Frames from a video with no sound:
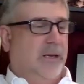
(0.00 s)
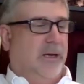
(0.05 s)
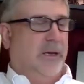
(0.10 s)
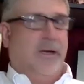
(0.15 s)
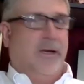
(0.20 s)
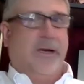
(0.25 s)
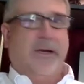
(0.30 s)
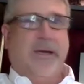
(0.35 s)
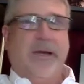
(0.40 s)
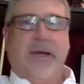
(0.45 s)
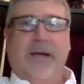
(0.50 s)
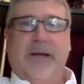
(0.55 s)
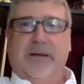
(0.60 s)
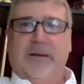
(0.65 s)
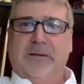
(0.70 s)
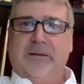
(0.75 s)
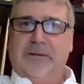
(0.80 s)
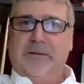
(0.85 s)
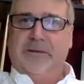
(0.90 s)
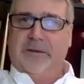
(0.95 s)

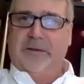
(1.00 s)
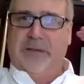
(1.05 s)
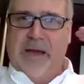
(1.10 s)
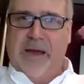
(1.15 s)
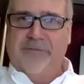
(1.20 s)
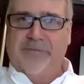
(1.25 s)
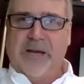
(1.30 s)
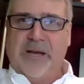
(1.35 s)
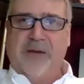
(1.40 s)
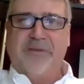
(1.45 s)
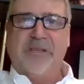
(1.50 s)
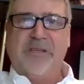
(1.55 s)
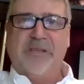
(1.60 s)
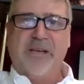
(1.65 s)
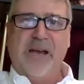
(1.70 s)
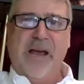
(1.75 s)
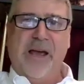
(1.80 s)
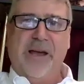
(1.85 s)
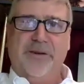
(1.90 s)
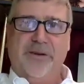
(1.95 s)
Again, have to have a
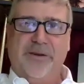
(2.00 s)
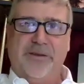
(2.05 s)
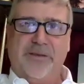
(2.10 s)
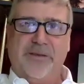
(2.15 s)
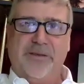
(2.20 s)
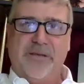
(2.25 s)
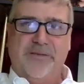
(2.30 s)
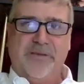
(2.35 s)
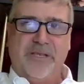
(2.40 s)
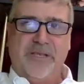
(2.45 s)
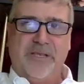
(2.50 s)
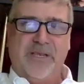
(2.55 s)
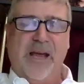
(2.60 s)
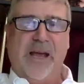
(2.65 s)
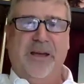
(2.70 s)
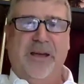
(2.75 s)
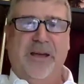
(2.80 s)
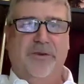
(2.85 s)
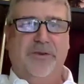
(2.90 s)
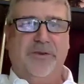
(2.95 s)
set of
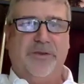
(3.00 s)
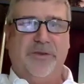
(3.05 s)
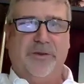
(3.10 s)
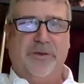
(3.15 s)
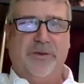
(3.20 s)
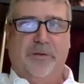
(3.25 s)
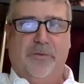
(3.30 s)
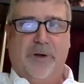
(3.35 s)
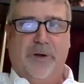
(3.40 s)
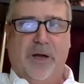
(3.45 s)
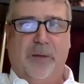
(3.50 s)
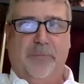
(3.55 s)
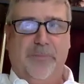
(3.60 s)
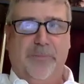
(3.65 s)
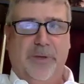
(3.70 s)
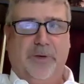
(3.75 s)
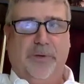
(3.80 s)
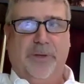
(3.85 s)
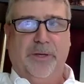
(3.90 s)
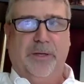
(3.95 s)
standards so that we're not
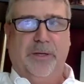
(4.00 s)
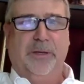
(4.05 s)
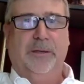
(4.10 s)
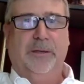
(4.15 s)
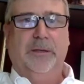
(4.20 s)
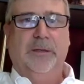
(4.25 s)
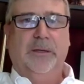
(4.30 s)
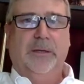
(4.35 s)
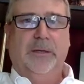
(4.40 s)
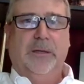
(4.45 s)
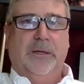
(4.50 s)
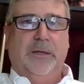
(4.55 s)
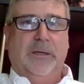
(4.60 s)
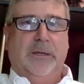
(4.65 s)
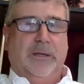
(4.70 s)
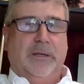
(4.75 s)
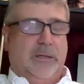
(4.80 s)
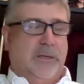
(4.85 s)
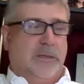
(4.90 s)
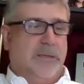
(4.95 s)
building
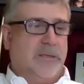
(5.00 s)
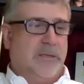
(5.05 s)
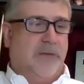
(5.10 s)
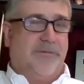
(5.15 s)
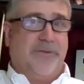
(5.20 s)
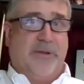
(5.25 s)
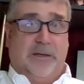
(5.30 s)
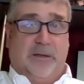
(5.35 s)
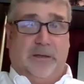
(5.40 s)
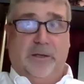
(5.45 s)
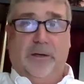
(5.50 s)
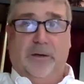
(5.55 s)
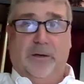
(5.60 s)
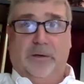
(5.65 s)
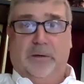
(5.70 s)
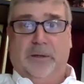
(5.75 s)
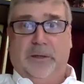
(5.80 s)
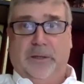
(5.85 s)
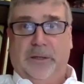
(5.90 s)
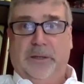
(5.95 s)
stuff that
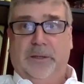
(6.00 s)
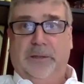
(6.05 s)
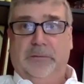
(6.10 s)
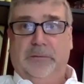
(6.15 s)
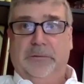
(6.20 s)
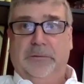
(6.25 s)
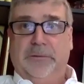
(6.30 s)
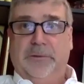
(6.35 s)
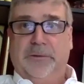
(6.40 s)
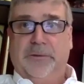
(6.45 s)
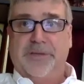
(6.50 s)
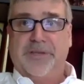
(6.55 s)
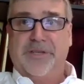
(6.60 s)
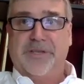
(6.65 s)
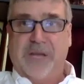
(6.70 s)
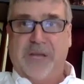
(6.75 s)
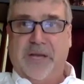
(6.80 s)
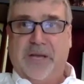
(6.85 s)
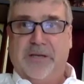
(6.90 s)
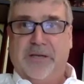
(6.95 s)
literally
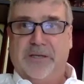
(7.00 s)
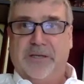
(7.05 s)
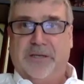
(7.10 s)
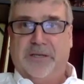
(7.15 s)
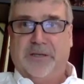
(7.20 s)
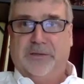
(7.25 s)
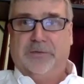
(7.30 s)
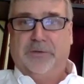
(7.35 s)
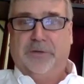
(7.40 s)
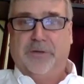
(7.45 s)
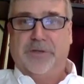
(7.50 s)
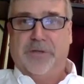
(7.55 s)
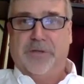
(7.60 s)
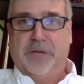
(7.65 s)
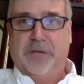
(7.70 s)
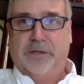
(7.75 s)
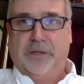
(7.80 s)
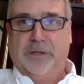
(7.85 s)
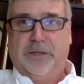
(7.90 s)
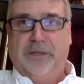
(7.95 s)
stinks and looks
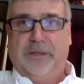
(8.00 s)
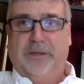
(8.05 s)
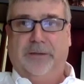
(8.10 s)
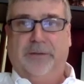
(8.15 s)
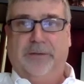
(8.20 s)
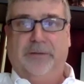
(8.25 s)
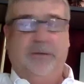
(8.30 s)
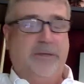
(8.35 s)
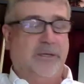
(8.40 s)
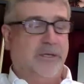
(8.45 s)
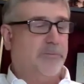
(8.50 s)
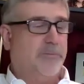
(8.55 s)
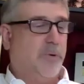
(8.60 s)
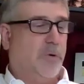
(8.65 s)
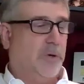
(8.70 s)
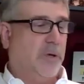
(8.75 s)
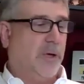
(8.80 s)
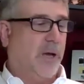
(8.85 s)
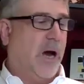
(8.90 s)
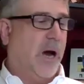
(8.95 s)
ugly and is
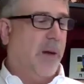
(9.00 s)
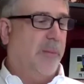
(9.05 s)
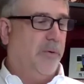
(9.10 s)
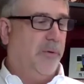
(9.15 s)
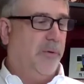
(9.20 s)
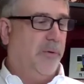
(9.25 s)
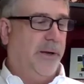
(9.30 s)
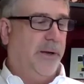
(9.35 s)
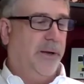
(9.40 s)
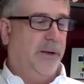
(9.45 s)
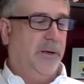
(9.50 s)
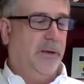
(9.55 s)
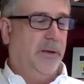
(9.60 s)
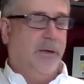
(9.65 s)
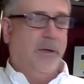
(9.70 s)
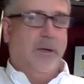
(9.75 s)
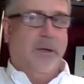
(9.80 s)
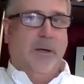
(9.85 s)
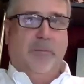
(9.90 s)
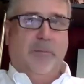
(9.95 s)
poorly operated.
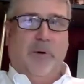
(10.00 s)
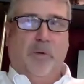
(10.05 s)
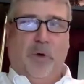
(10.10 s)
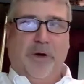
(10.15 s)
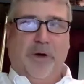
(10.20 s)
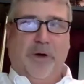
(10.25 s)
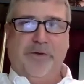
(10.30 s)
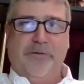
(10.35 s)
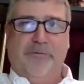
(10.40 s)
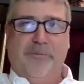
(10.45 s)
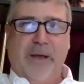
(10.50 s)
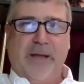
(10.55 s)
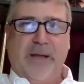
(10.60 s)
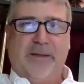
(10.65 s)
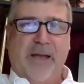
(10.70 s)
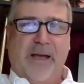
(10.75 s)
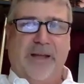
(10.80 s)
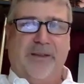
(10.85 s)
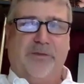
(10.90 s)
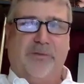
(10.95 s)
But once you've
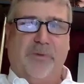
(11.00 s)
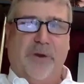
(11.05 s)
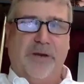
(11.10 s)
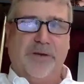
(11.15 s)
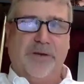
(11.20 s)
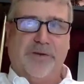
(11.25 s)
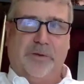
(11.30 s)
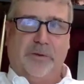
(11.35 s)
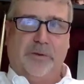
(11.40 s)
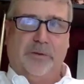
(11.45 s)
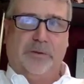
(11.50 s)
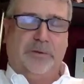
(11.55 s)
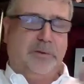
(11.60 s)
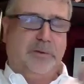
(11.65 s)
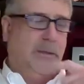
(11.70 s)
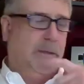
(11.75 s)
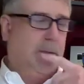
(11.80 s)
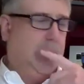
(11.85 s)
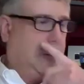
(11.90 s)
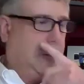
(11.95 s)
met that threshold
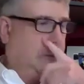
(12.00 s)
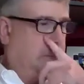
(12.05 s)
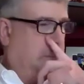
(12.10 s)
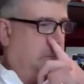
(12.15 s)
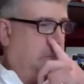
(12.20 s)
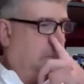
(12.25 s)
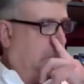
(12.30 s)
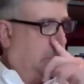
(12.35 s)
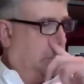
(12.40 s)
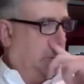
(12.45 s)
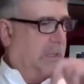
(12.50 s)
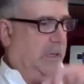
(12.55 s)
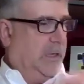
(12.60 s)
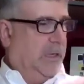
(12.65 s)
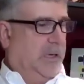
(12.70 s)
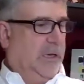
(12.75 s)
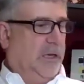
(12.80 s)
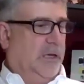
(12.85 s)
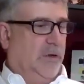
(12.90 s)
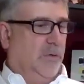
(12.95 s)

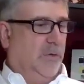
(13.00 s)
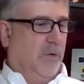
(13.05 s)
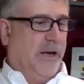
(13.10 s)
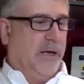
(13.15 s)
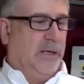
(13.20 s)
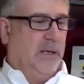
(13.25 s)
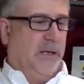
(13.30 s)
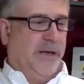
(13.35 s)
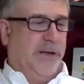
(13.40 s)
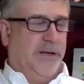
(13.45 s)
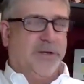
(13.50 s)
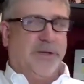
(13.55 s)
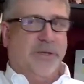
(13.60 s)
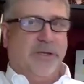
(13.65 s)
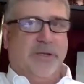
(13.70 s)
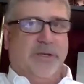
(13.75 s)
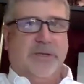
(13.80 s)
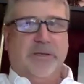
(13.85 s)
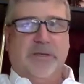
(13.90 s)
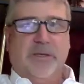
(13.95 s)
in the
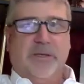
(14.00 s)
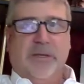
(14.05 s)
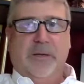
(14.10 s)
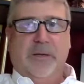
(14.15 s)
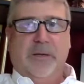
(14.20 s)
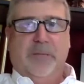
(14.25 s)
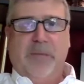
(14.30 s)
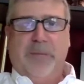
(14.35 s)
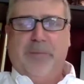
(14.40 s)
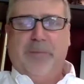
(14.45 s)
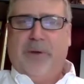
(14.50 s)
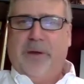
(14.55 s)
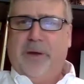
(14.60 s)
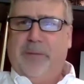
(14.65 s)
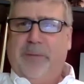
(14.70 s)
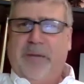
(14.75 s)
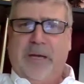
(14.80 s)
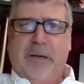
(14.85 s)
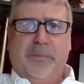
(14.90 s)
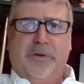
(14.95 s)
regulations, people ought to
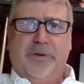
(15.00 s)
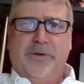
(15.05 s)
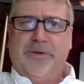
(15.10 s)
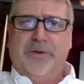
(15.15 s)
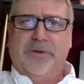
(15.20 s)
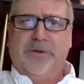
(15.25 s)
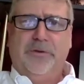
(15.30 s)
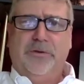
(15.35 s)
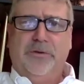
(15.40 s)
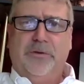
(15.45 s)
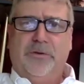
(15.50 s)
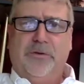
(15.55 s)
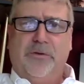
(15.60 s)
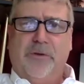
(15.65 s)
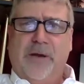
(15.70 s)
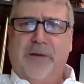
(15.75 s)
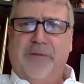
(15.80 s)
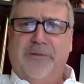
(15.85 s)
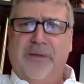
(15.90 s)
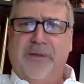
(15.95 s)
be able to do
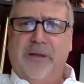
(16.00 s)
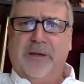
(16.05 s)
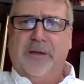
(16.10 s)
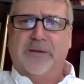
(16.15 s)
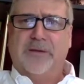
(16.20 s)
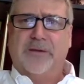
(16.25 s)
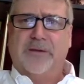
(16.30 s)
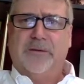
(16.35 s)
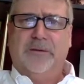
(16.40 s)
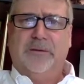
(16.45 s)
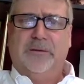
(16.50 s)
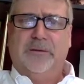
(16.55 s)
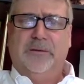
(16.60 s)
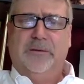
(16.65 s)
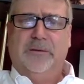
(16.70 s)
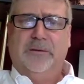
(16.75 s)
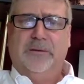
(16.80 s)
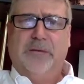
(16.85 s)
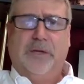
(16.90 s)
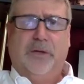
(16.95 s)
creative things
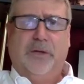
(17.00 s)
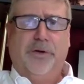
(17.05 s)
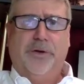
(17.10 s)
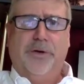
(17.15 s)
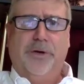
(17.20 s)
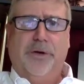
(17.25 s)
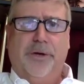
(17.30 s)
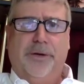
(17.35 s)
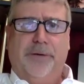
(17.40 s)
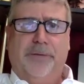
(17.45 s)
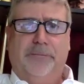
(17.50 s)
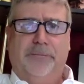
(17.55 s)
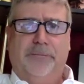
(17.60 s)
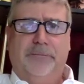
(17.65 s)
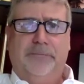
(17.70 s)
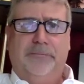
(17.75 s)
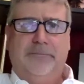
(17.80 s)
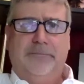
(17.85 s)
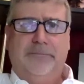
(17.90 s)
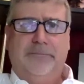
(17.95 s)
that look good.
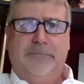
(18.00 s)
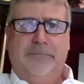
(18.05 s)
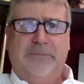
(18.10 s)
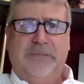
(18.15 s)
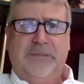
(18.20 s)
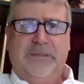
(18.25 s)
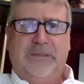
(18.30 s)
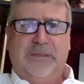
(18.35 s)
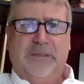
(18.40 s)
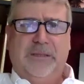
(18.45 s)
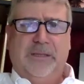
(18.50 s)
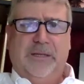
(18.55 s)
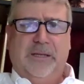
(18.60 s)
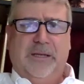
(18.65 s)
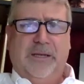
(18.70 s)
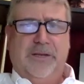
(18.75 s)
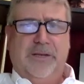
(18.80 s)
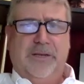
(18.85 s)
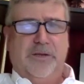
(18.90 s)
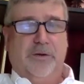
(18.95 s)

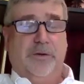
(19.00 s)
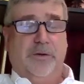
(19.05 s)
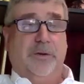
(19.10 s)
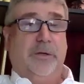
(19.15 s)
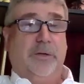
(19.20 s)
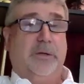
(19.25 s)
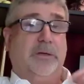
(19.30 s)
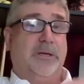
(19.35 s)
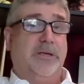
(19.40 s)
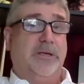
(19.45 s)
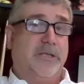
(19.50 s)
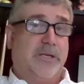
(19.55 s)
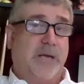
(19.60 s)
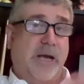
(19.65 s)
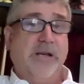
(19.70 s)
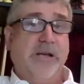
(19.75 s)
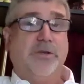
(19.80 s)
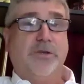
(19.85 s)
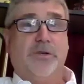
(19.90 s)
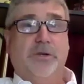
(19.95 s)
And so the
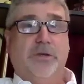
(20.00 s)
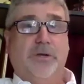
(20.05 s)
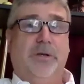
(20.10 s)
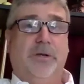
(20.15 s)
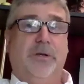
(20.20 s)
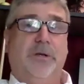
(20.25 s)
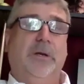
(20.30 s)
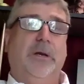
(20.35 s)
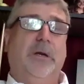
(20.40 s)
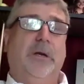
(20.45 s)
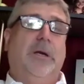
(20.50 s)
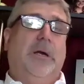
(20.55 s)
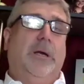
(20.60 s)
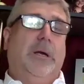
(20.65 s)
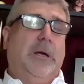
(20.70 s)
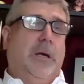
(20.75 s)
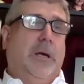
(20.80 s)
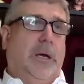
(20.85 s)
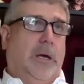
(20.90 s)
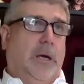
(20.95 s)
state should,
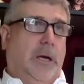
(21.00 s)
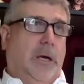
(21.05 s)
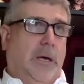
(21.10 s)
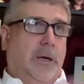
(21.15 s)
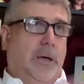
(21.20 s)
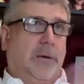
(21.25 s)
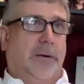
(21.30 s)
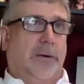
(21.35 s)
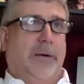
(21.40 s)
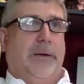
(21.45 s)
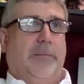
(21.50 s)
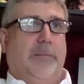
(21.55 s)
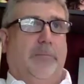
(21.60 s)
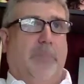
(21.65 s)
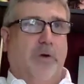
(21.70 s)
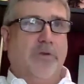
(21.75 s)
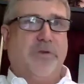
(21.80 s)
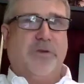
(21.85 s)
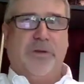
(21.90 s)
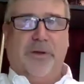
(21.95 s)

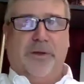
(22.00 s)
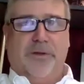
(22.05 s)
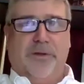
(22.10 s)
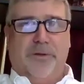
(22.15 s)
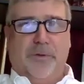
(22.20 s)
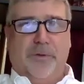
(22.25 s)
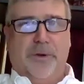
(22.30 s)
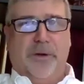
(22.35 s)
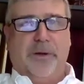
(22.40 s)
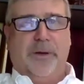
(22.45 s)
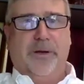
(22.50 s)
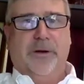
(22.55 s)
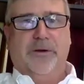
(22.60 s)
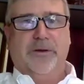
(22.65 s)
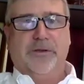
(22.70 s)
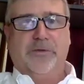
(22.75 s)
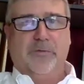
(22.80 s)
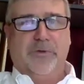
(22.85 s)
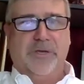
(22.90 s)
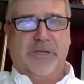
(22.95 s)
most of the authority there
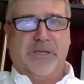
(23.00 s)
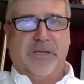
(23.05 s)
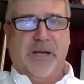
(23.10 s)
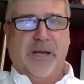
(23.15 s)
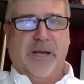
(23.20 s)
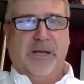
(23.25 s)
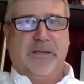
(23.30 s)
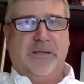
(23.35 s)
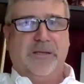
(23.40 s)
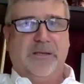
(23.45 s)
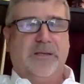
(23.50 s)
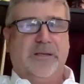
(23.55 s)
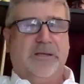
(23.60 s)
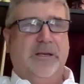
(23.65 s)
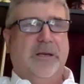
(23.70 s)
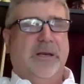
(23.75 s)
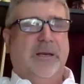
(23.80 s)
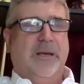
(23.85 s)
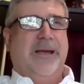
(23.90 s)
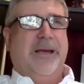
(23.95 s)
is with states.
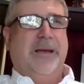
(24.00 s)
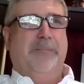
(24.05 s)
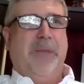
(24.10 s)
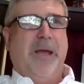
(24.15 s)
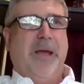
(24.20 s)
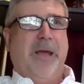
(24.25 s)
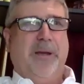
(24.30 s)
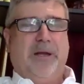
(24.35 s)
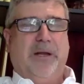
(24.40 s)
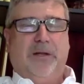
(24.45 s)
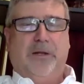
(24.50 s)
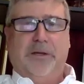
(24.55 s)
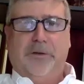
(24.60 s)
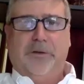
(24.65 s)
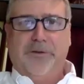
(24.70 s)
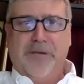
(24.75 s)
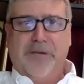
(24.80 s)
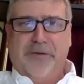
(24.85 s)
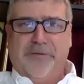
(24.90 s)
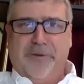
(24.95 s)
It may be a
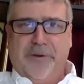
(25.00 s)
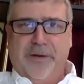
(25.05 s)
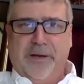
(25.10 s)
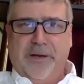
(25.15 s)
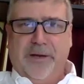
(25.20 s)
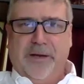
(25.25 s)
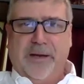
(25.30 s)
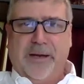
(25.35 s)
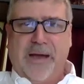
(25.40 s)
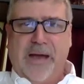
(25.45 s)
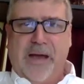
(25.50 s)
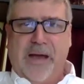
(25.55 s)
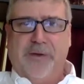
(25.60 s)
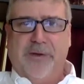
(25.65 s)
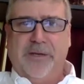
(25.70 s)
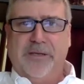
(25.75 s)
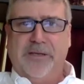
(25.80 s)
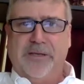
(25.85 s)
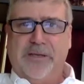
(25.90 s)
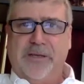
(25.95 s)
little different in a
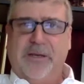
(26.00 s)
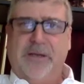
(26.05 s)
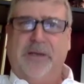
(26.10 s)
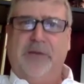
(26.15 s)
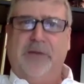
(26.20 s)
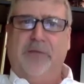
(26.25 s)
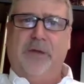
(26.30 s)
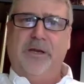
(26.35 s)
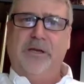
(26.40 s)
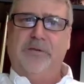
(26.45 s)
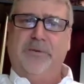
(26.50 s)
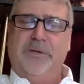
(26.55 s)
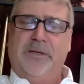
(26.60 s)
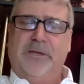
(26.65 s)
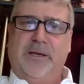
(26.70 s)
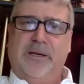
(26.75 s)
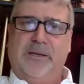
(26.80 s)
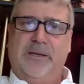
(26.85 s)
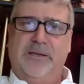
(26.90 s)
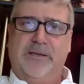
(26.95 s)
county-city arrangement,
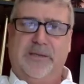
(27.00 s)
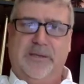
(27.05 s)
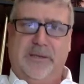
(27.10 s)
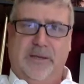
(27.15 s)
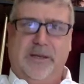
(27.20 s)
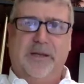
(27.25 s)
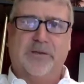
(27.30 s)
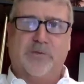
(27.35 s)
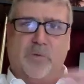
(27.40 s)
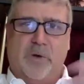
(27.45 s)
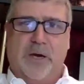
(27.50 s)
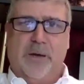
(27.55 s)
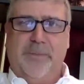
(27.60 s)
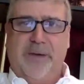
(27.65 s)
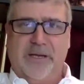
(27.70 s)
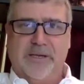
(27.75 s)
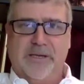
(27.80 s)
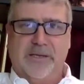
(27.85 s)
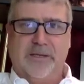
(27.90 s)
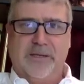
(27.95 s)
like the city. That's why I'm
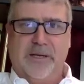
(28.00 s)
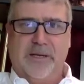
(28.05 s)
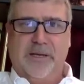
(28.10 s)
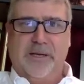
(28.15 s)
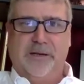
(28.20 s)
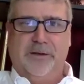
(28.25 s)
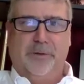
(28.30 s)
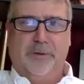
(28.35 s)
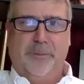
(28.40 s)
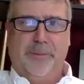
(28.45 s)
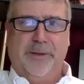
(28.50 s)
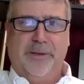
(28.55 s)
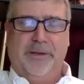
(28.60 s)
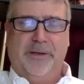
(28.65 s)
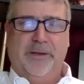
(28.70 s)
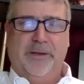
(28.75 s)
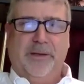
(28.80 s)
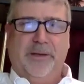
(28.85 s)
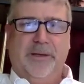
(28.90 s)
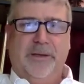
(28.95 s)
hesitating a little bit
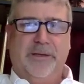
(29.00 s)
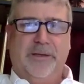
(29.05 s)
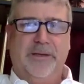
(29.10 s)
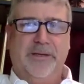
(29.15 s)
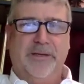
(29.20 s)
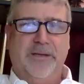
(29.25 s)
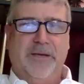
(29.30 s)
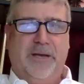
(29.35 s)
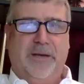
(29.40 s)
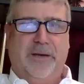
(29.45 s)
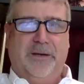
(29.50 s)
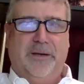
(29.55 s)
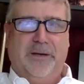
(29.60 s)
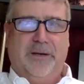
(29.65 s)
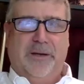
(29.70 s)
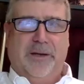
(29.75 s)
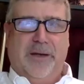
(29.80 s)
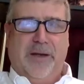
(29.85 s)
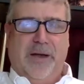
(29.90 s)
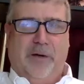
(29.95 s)
to say
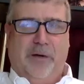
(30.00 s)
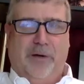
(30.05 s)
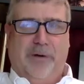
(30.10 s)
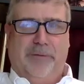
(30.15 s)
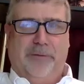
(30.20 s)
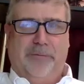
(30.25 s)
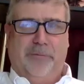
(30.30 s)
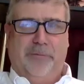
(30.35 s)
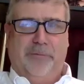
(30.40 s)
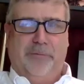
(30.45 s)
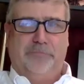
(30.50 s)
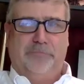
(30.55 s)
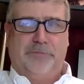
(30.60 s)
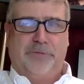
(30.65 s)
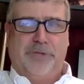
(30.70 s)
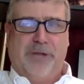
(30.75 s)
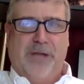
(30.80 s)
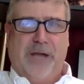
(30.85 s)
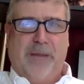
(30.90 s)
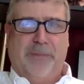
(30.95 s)
how it
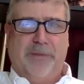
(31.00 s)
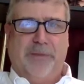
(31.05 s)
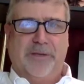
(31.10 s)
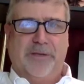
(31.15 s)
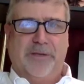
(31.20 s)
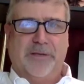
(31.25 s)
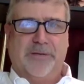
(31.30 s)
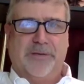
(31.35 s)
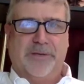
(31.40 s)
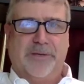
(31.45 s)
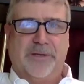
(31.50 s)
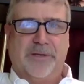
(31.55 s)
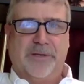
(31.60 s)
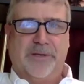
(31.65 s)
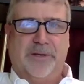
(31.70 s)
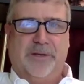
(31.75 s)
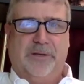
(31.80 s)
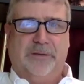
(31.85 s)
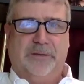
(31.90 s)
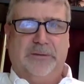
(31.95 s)
should happen in San Francisco.